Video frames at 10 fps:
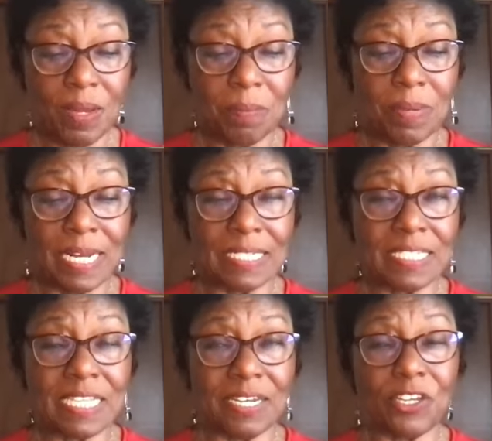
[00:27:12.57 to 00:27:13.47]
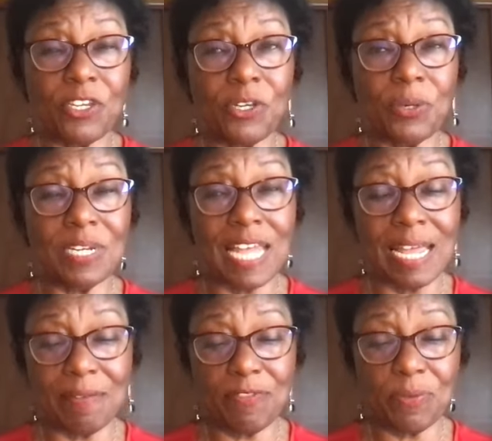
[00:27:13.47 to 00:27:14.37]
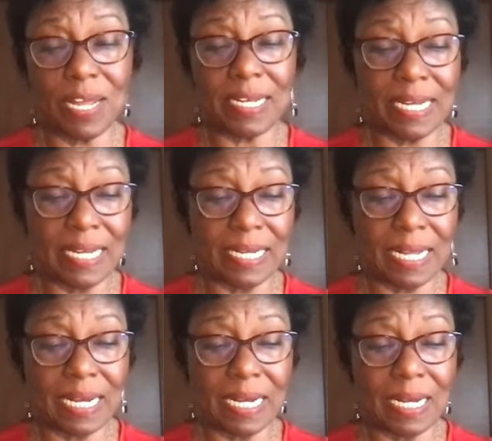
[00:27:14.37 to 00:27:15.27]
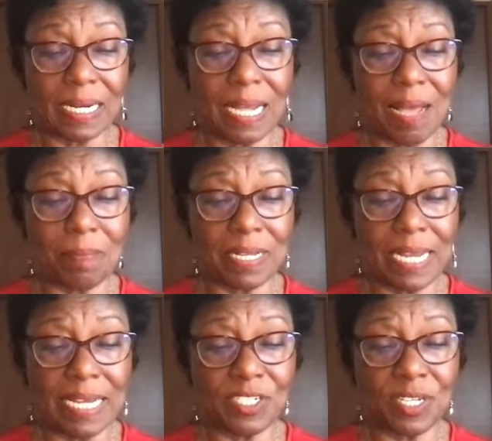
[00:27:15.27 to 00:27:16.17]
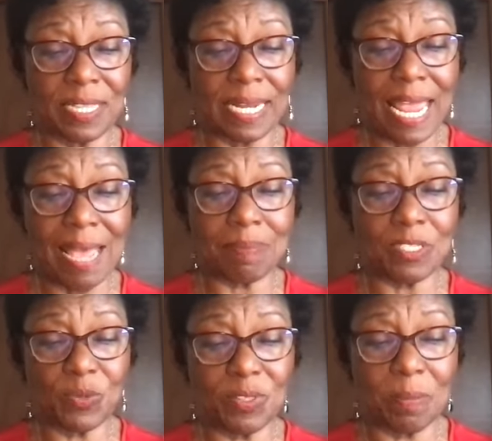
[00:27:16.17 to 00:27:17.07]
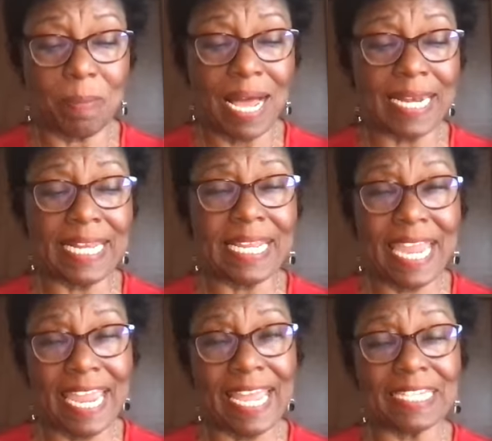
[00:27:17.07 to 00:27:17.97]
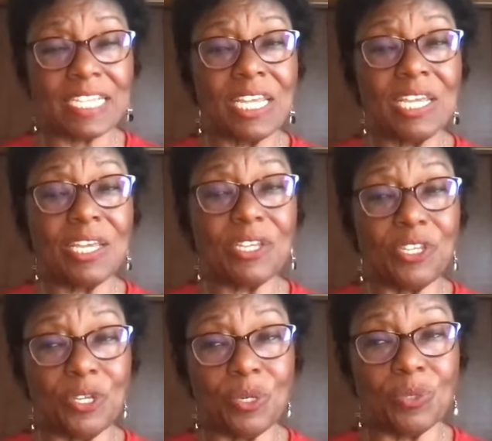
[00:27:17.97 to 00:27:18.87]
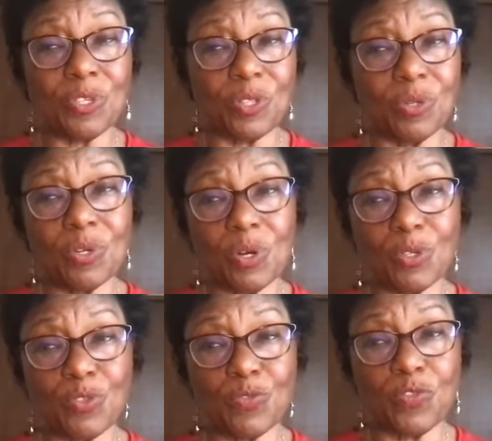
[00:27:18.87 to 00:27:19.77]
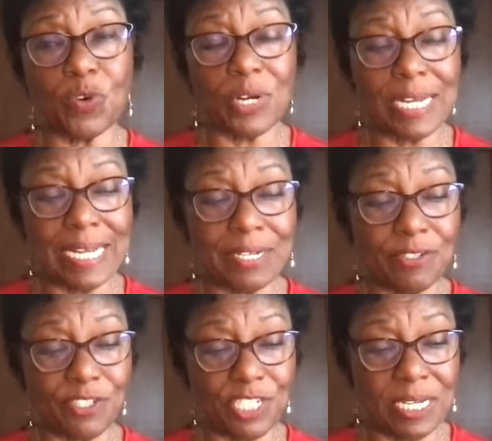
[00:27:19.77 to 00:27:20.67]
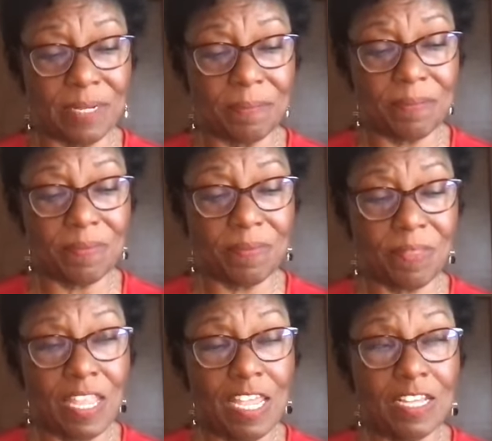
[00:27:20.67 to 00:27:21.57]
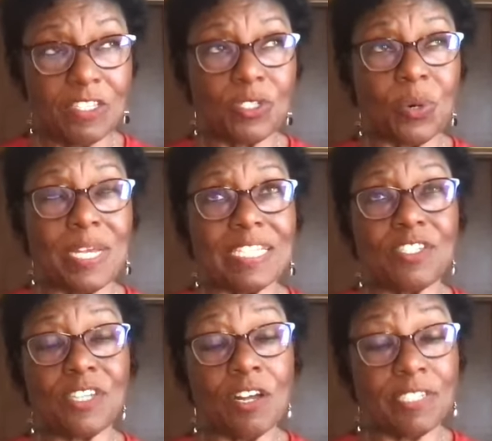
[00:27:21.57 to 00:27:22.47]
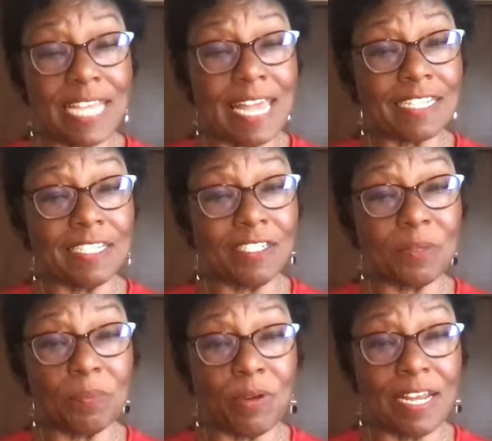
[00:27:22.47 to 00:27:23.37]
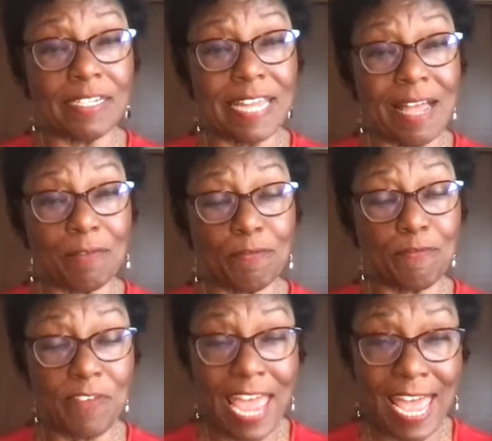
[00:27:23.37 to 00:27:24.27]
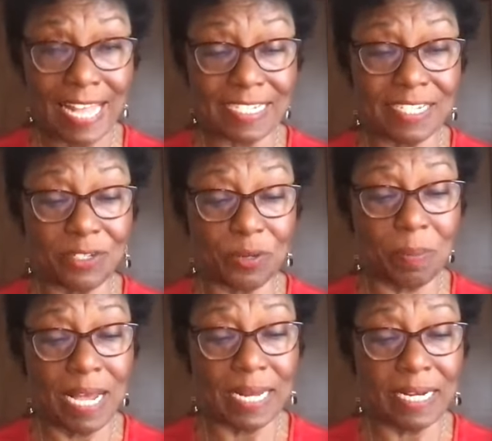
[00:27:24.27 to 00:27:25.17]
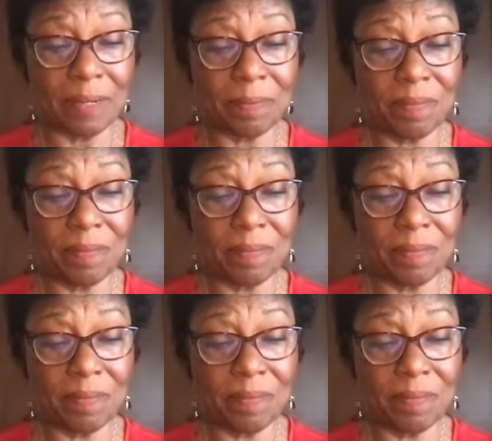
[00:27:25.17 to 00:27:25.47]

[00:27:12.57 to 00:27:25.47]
But it's an acute, life-threatening complication that happens when the body can't use glucose for energy. So it starts actually to break down fat in your body.